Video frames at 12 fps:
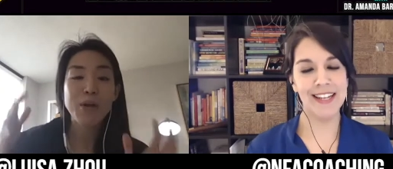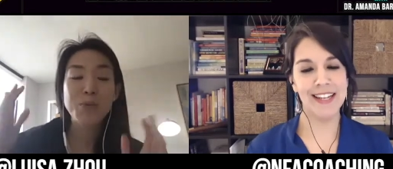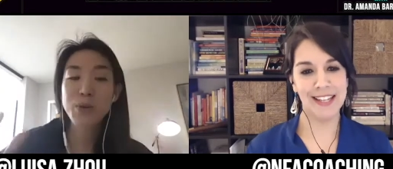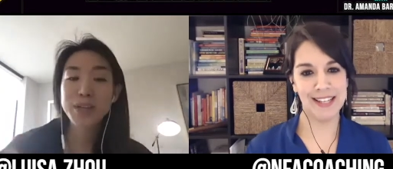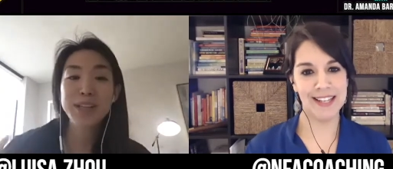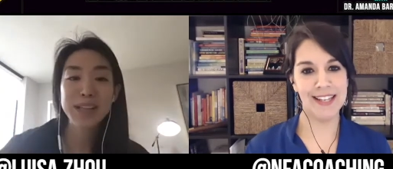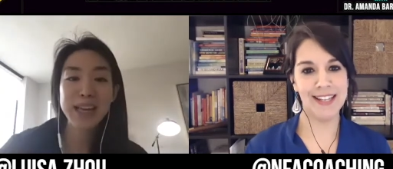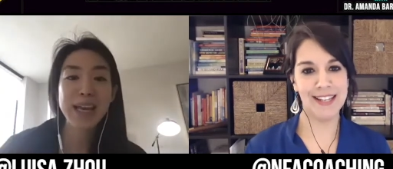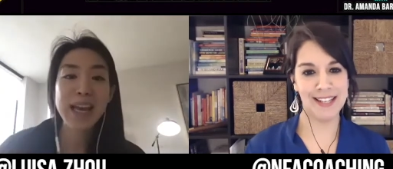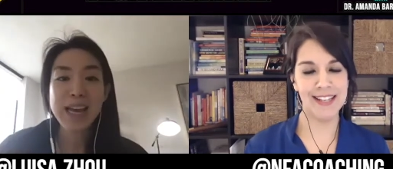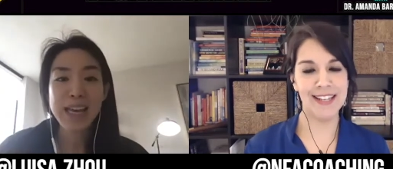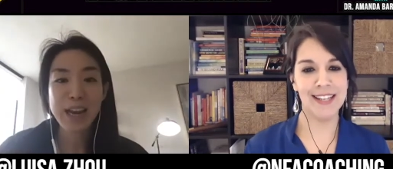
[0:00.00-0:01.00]

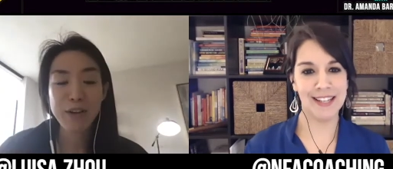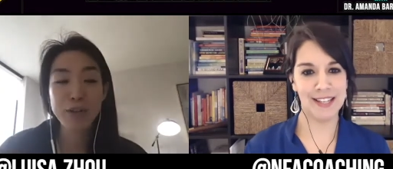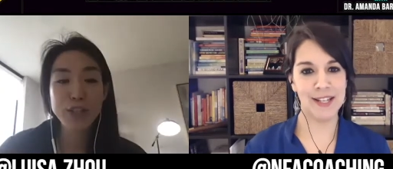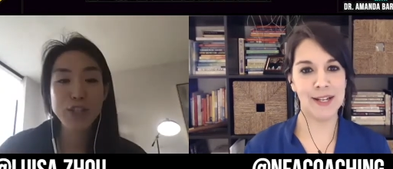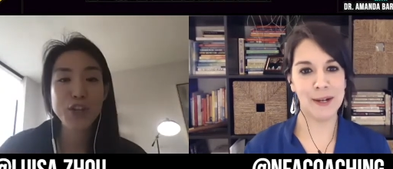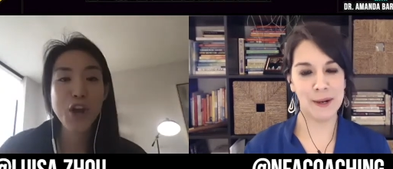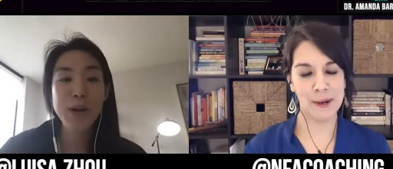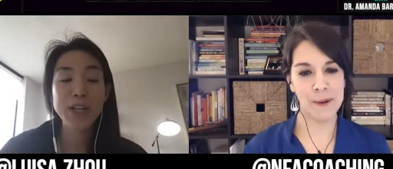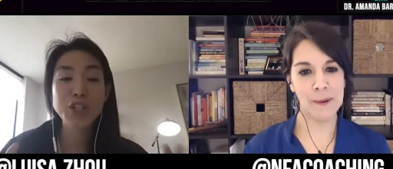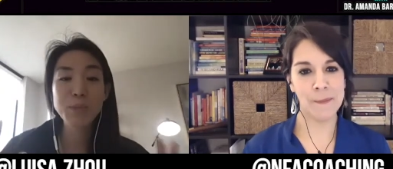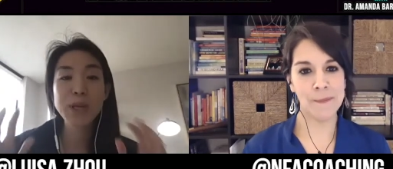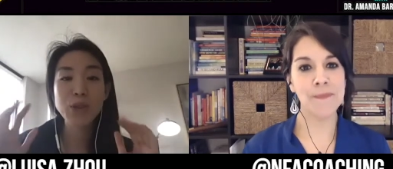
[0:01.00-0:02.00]
Speaker 1: really careful to note it
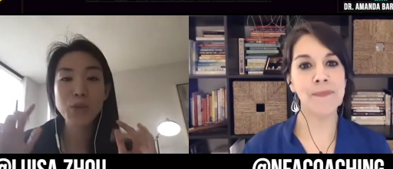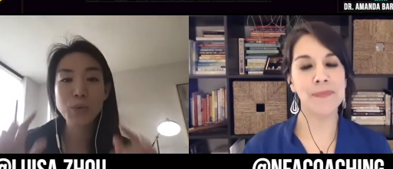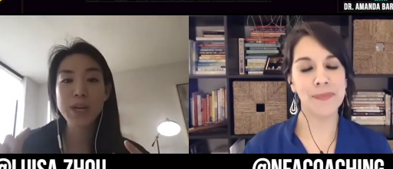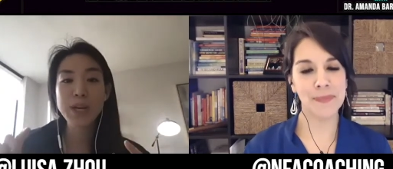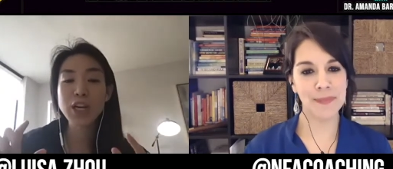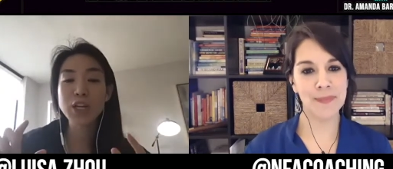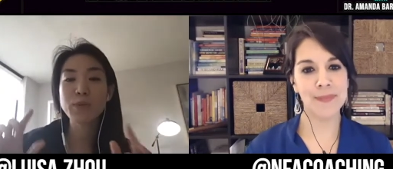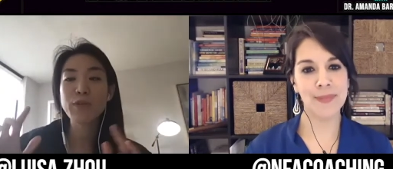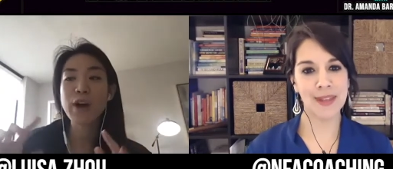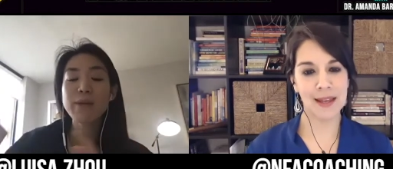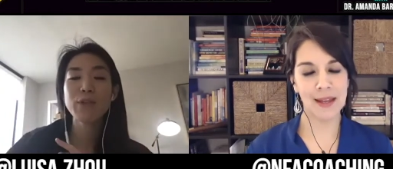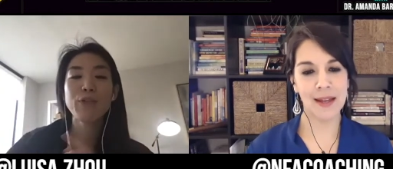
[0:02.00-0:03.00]
took me three years before
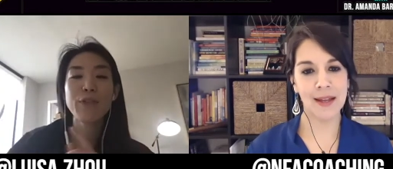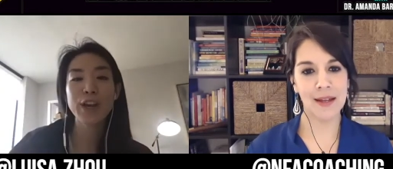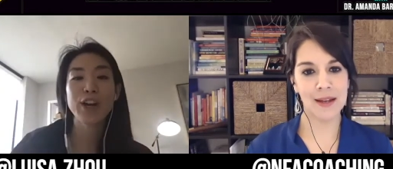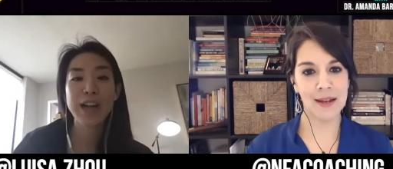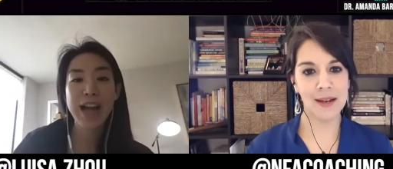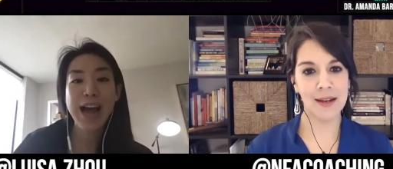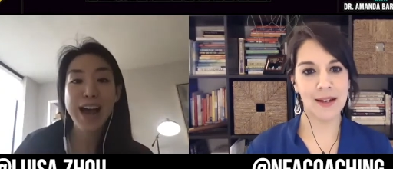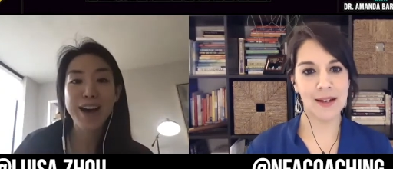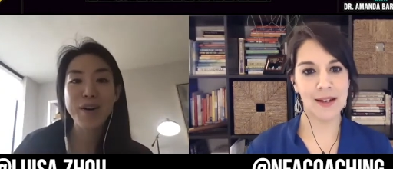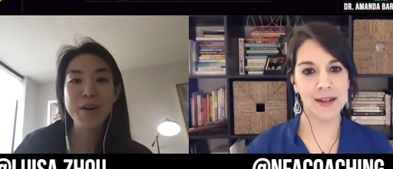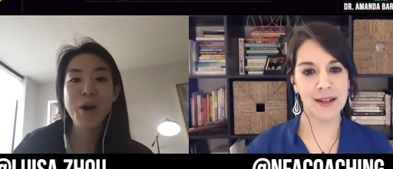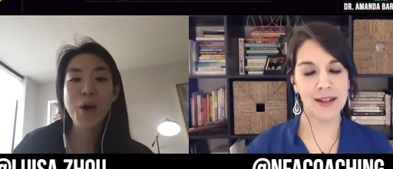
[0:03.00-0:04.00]
i even figured
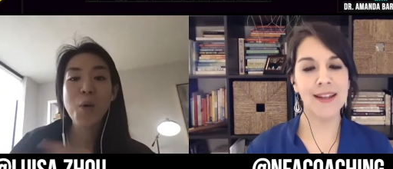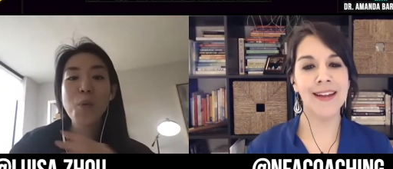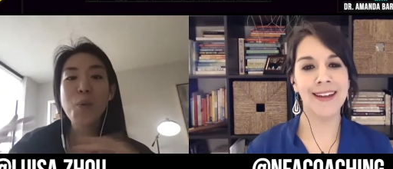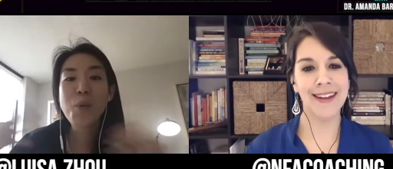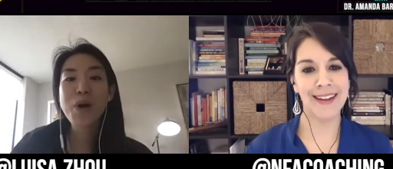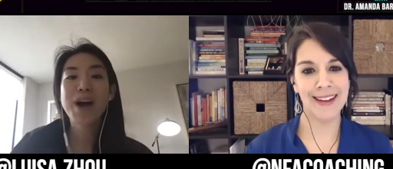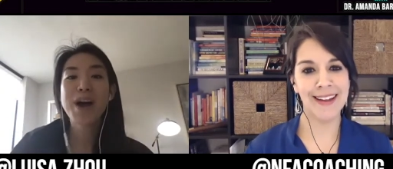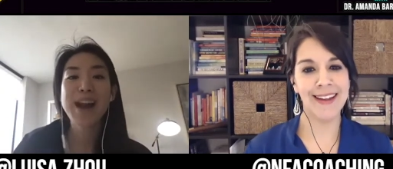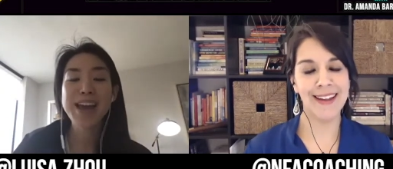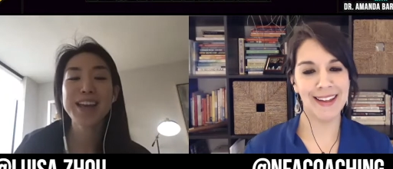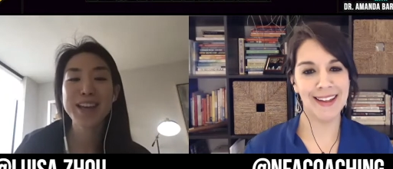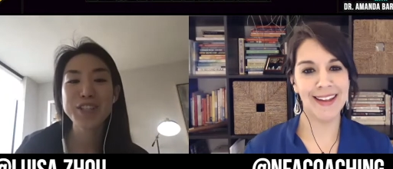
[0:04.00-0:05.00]
out what
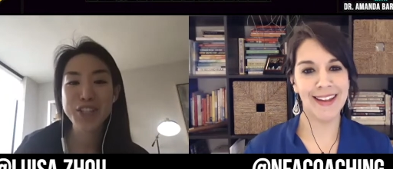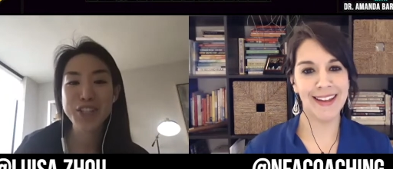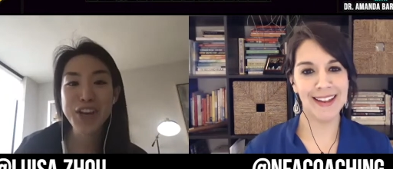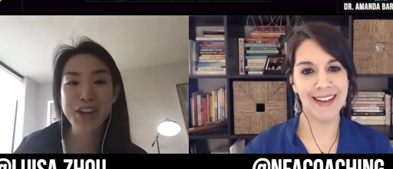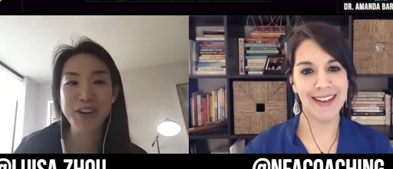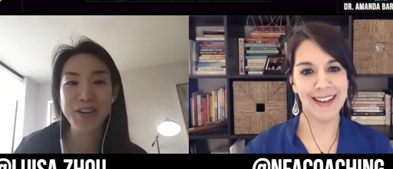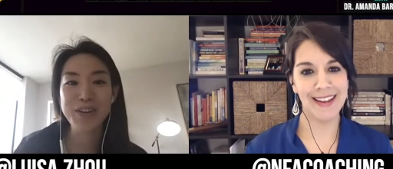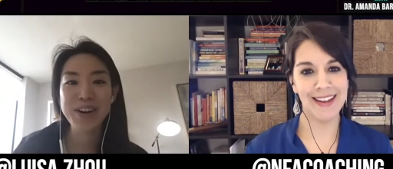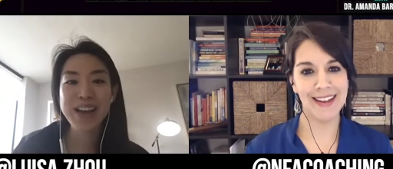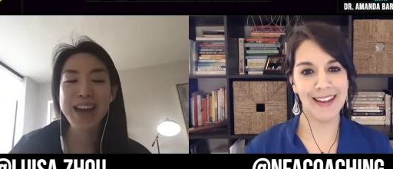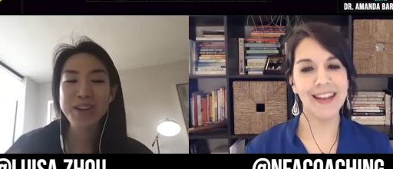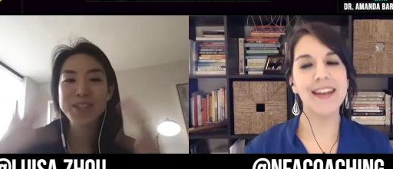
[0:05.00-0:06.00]
i could do
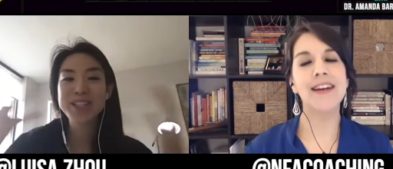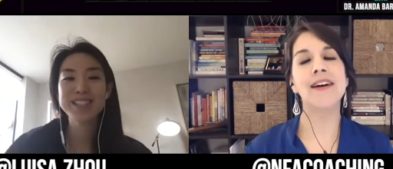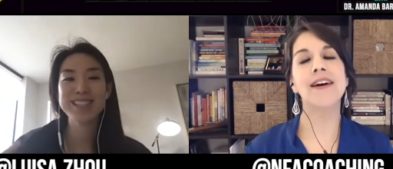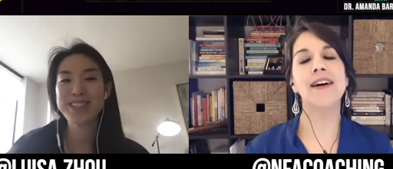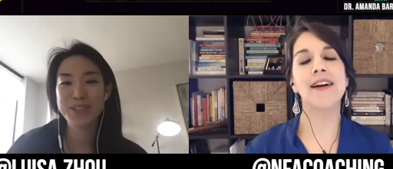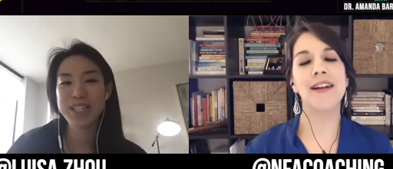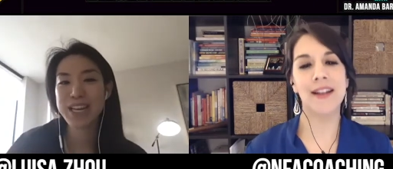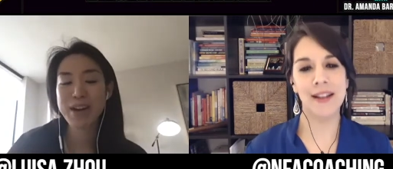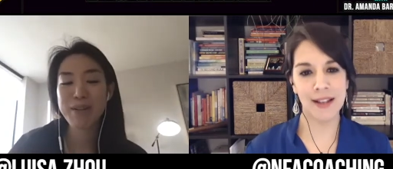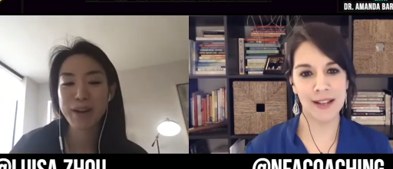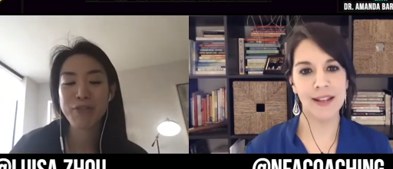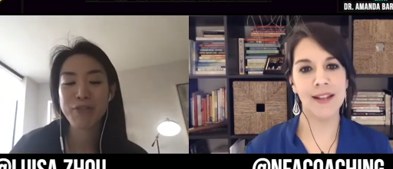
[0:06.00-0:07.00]
and it was uh,
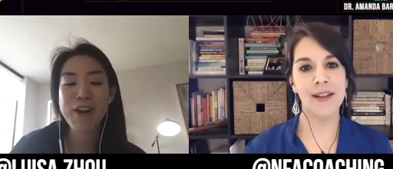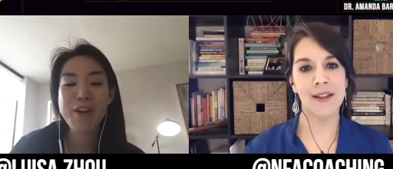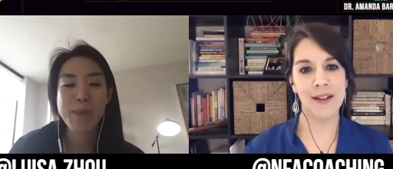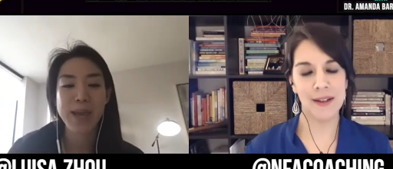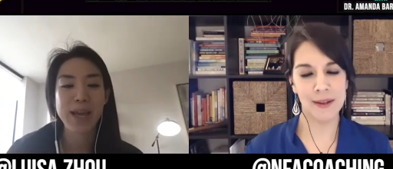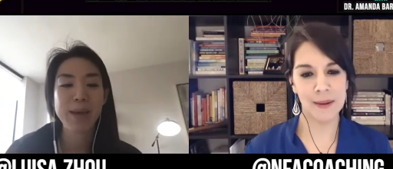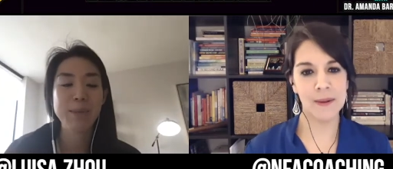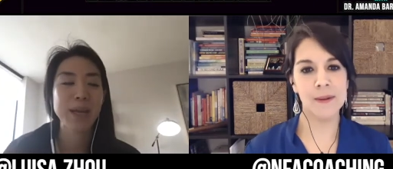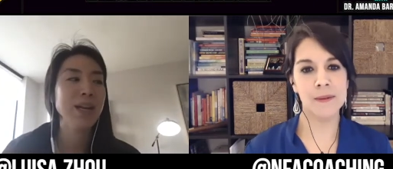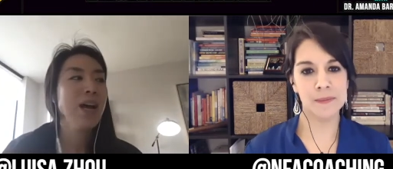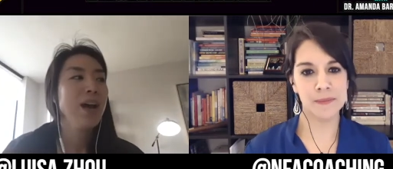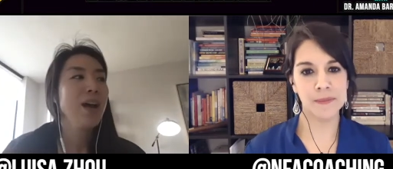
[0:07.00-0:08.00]
staring in front of me i mean
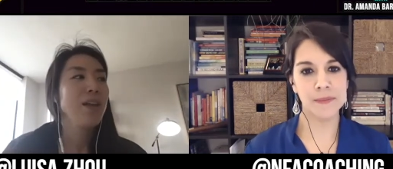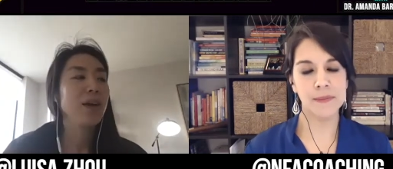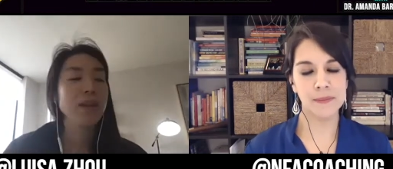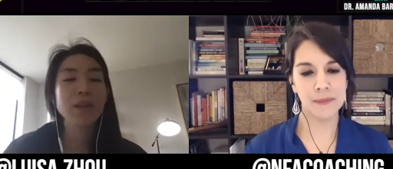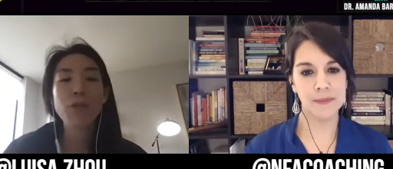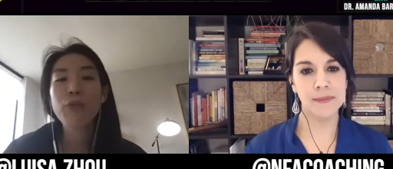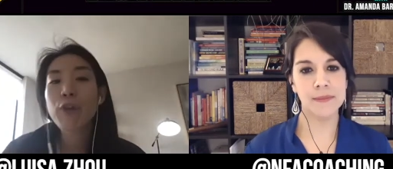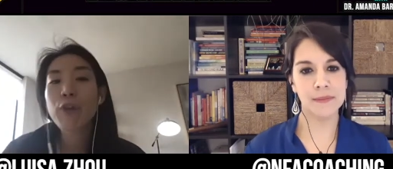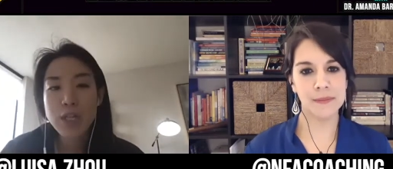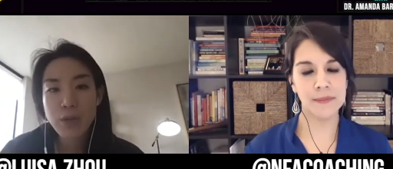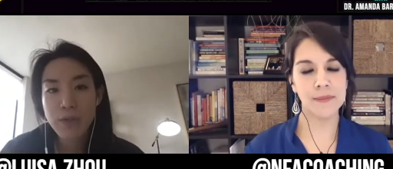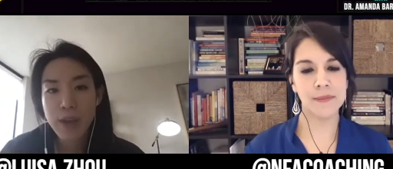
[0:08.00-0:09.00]
the the
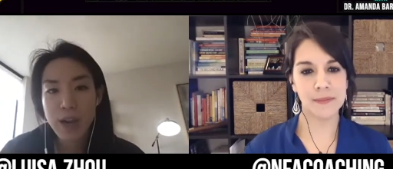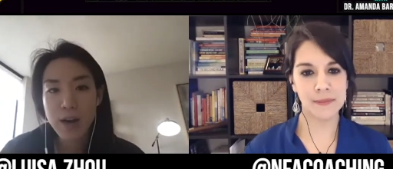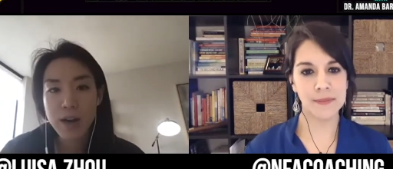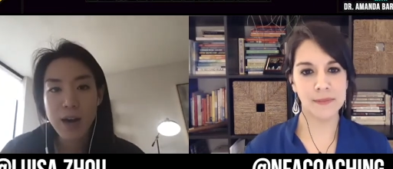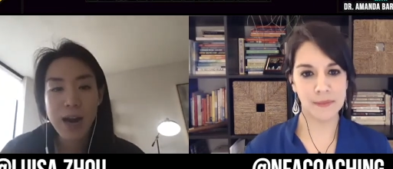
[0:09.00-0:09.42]
first fear i